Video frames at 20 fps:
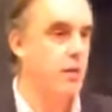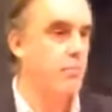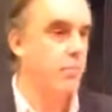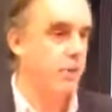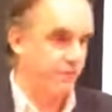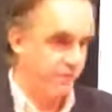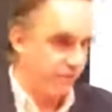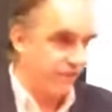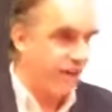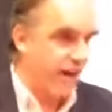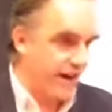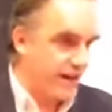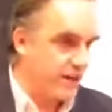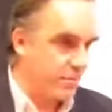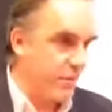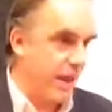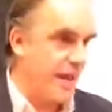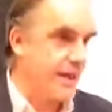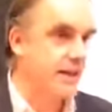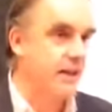but
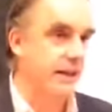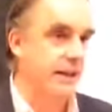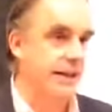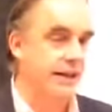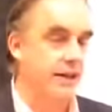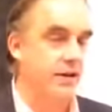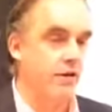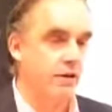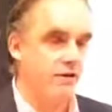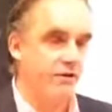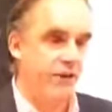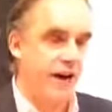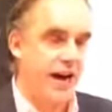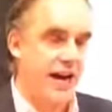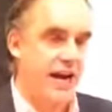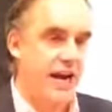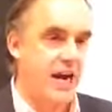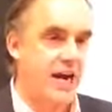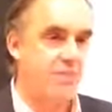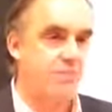fundamentally you're a
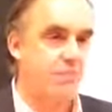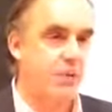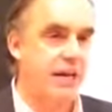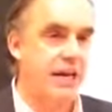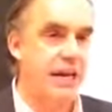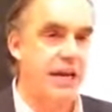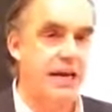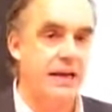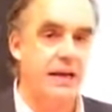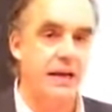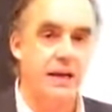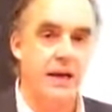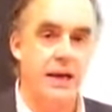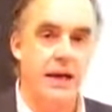finite being.